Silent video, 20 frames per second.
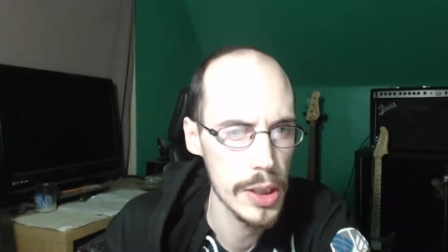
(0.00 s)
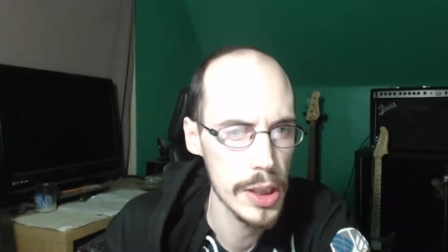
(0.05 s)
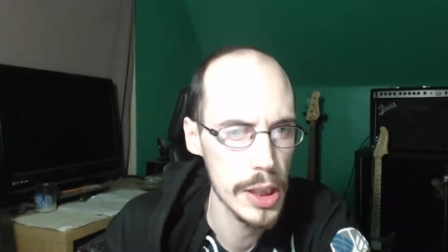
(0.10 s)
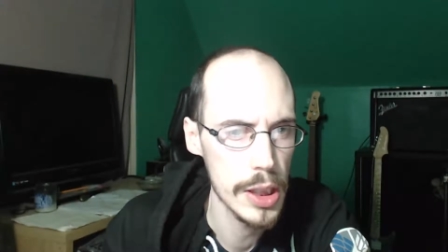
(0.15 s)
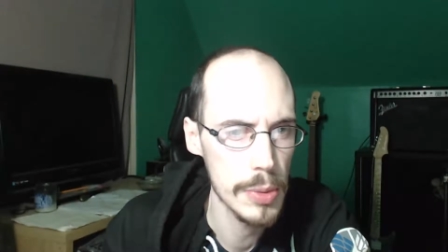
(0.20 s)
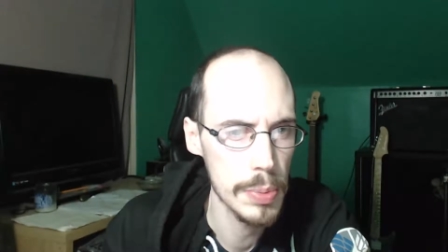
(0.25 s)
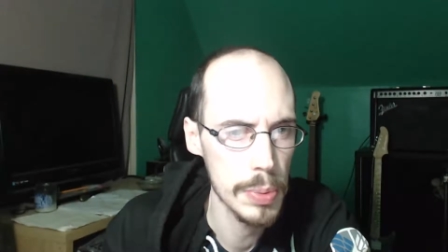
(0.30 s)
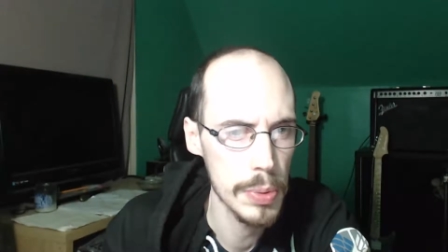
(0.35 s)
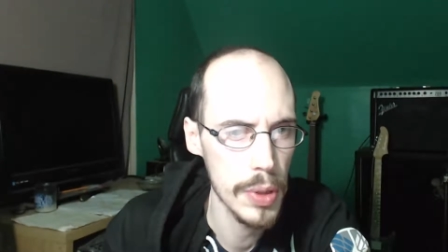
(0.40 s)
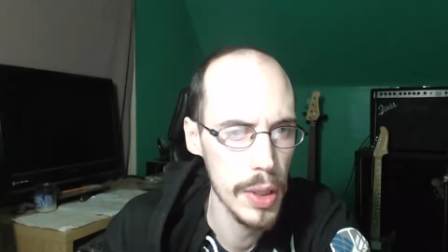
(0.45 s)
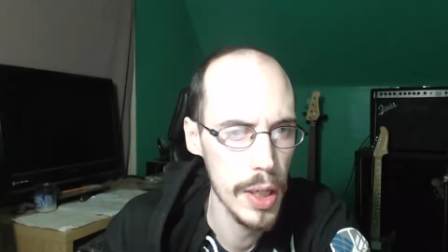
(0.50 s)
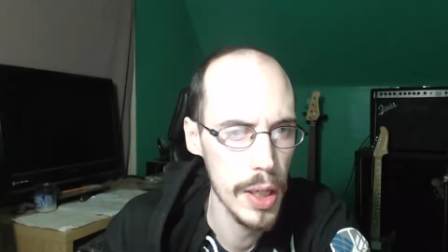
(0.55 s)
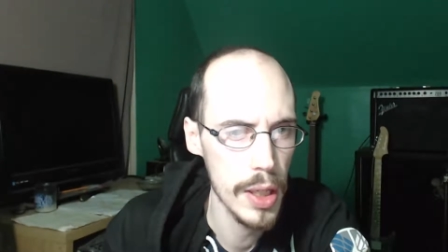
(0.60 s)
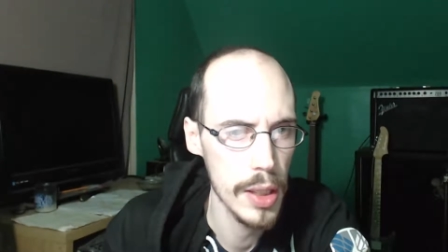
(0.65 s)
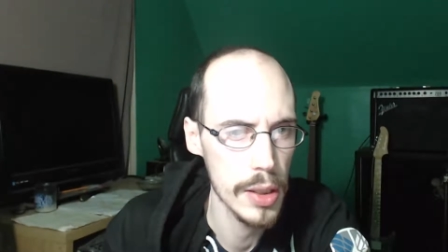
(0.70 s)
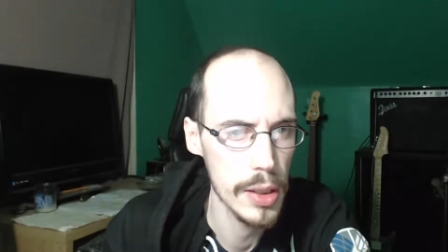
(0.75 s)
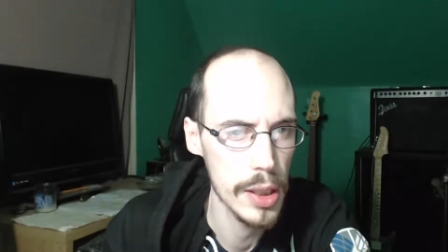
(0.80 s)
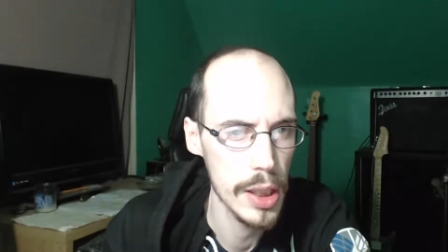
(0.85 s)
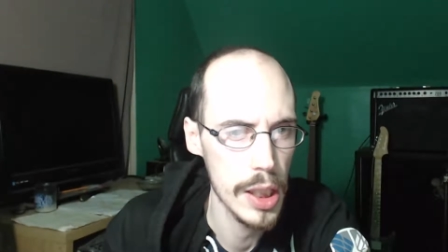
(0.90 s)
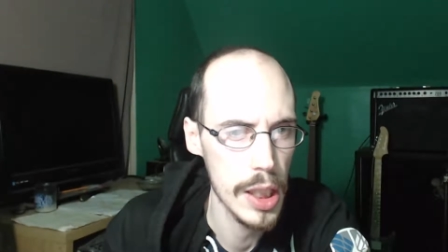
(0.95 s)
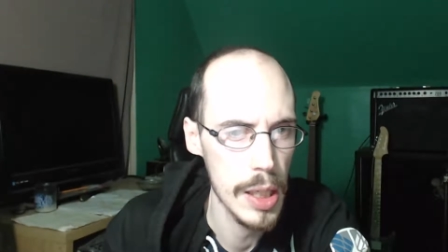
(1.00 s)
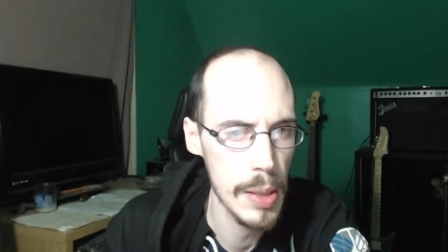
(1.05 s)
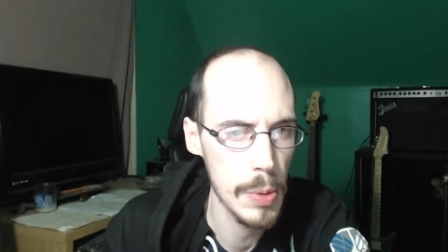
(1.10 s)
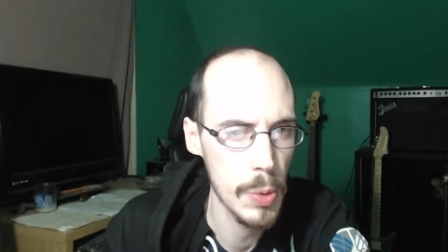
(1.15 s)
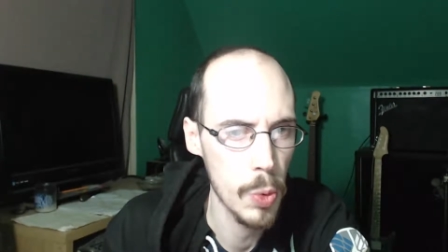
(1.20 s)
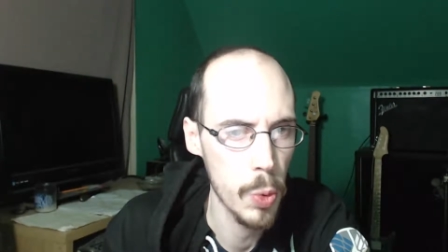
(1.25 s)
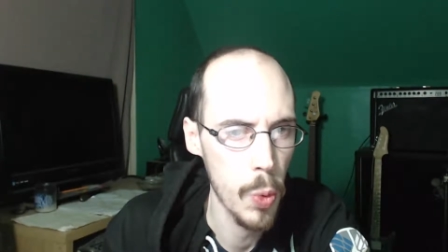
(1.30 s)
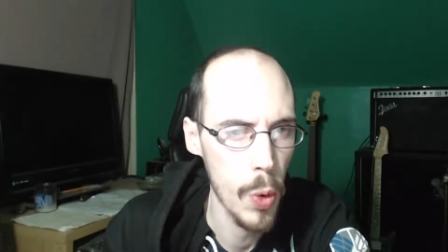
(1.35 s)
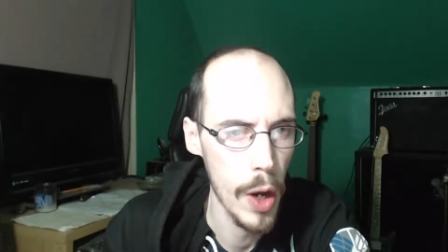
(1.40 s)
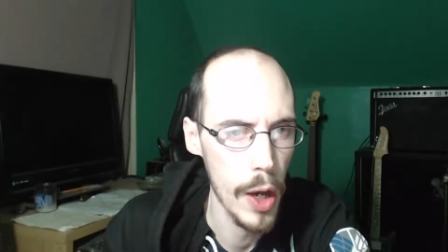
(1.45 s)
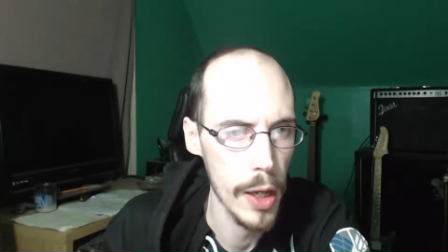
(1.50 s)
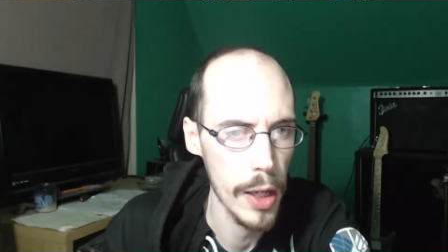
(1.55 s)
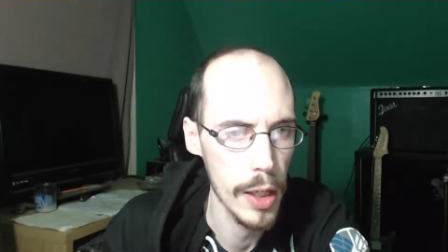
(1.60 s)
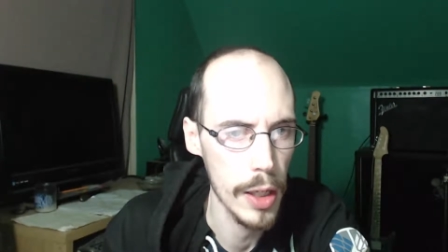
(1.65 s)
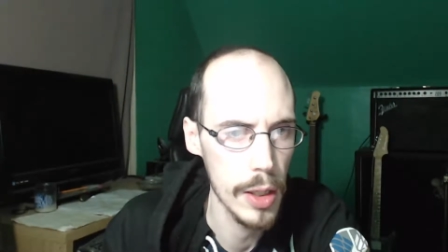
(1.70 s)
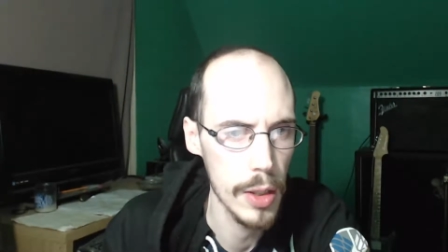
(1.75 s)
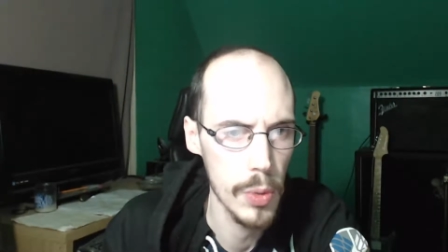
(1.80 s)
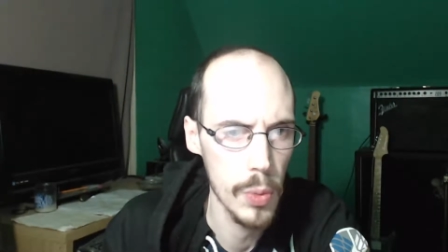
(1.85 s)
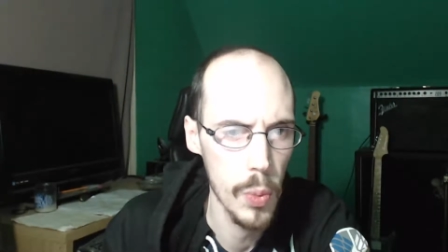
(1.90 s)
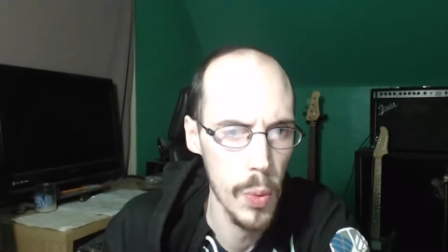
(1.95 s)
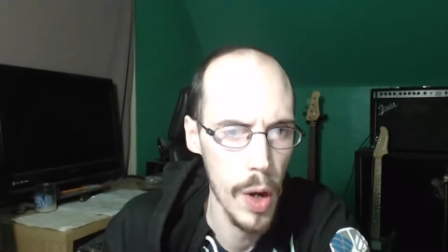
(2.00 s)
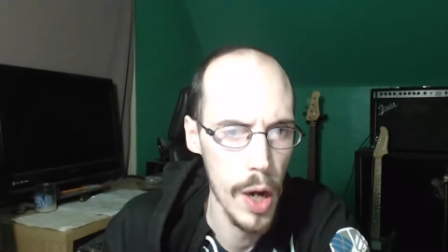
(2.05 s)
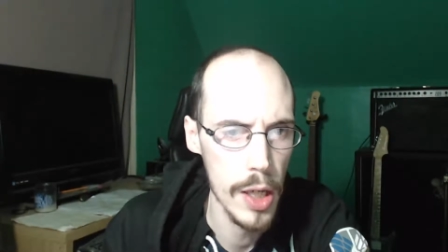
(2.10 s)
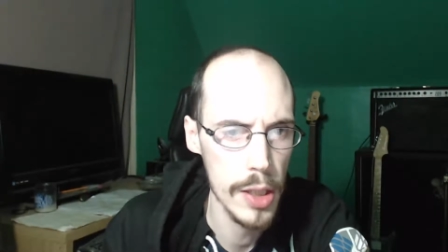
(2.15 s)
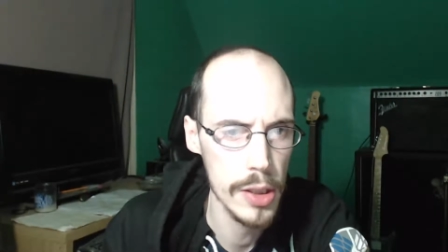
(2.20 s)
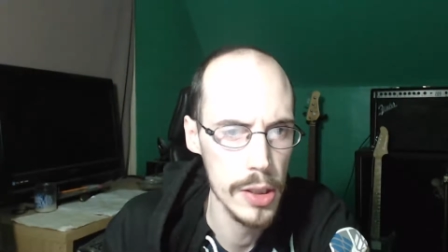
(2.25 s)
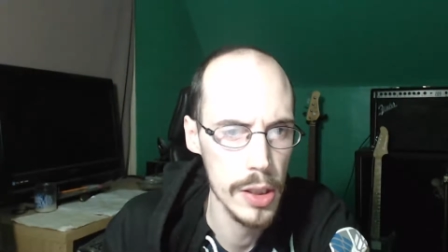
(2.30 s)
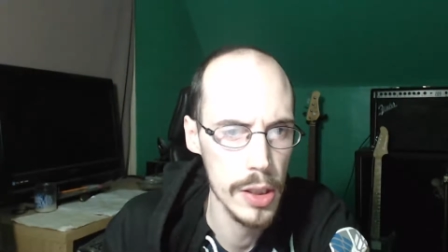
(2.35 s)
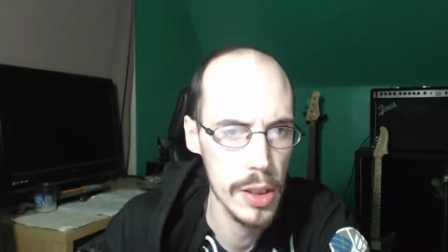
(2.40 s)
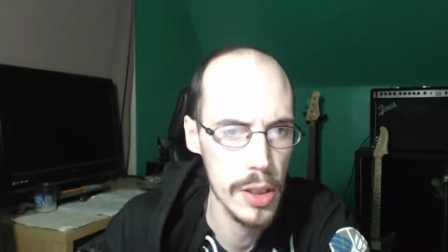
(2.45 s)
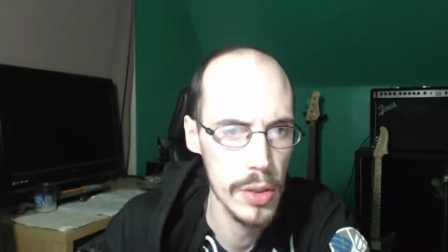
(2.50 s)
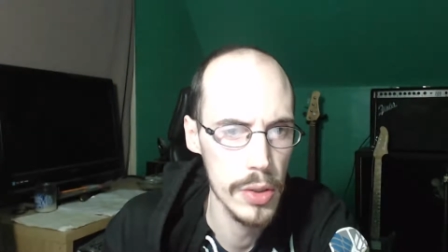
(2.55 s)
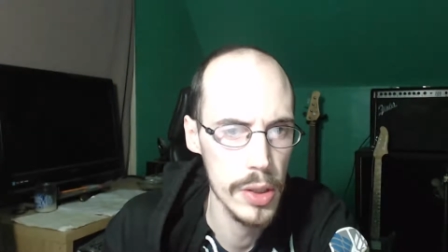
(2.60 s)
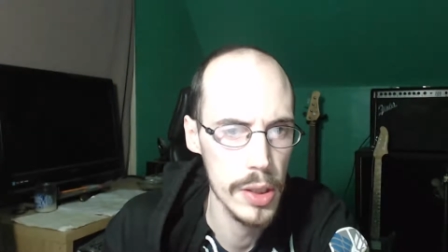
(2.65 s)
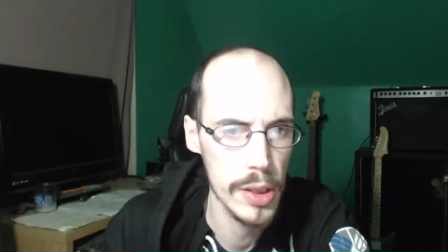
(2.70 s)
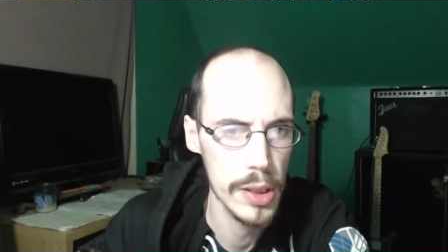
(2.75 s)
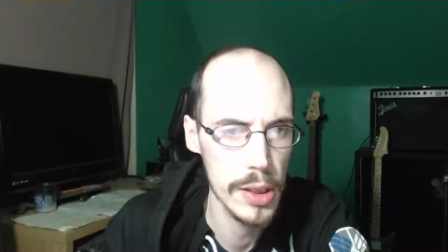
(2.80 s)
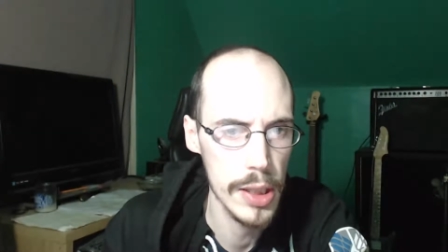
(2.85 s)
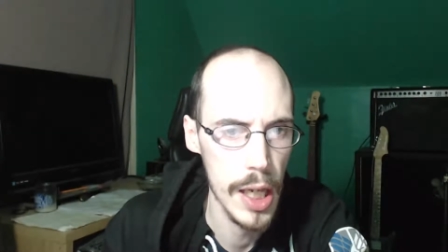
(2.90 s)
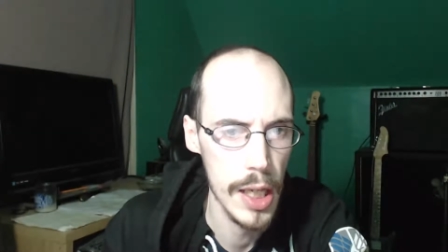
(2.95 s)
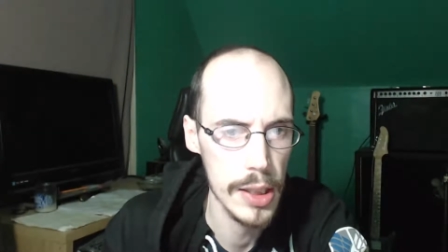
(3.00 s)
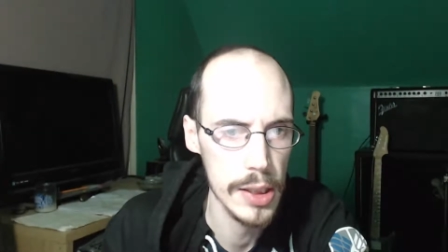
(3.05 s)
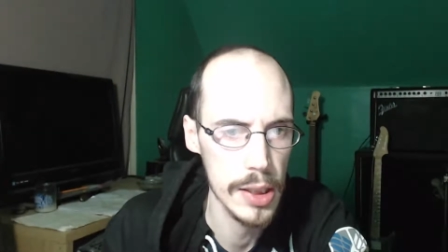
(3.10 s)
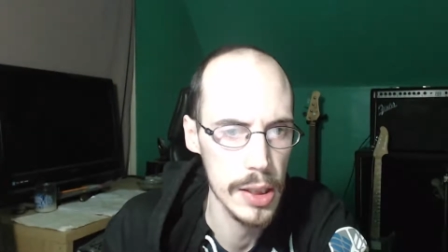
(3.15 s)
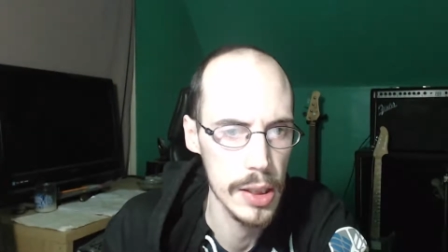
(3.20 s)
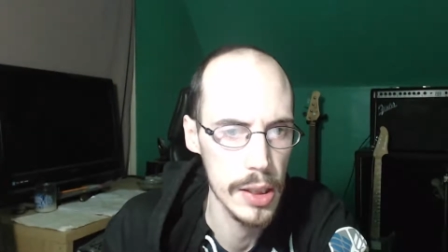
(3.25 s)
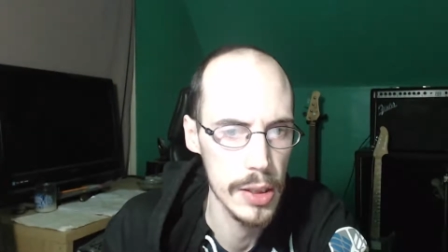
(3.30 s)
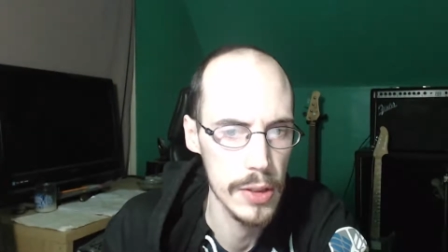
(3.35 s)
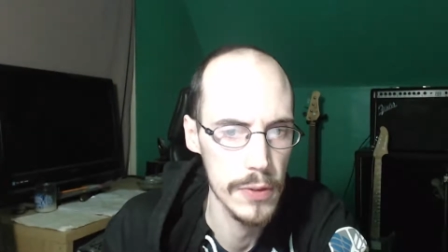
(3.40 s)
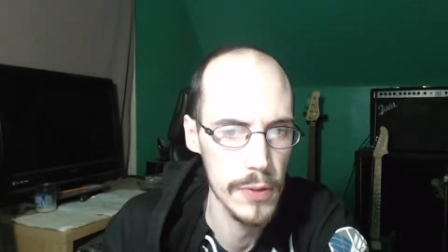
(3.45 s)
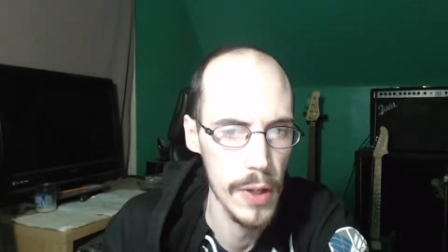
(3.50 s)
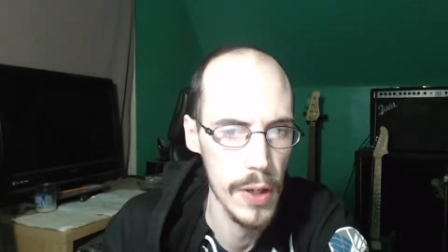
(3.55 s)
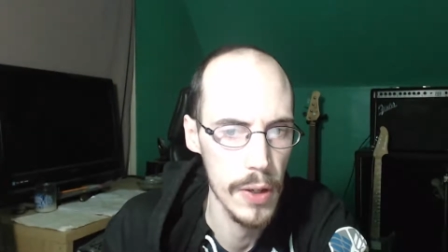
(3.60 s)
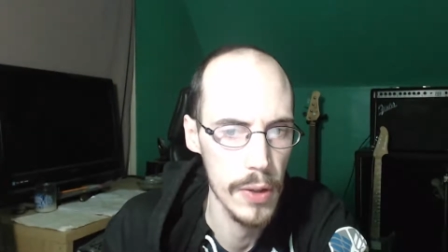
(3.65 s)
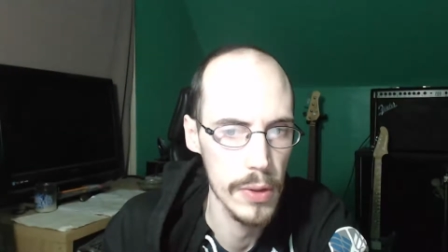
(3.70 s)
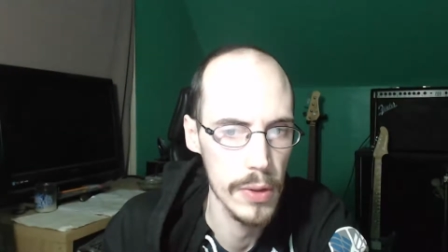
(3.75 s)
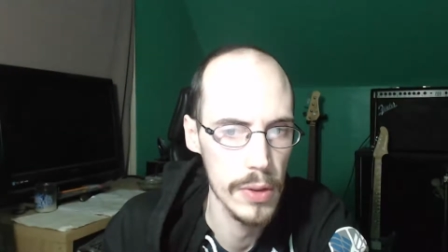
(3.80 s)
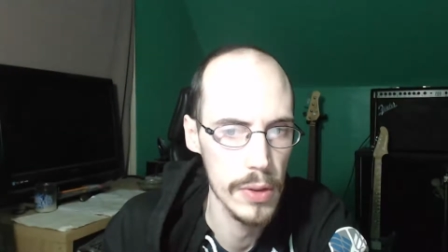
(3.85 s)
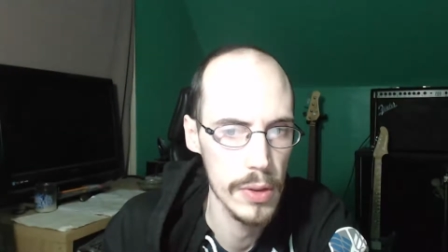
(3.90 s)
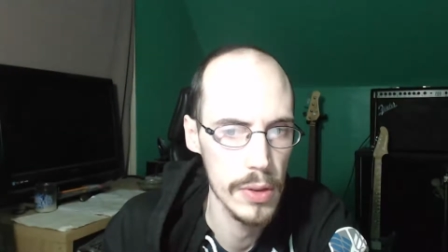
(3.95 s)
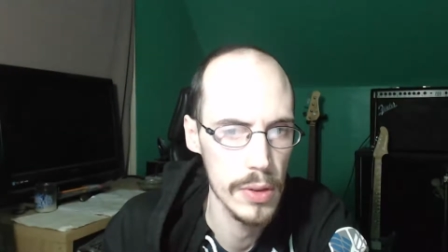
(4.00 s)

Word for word: his plan to keep quiet and watch until the assassin is found?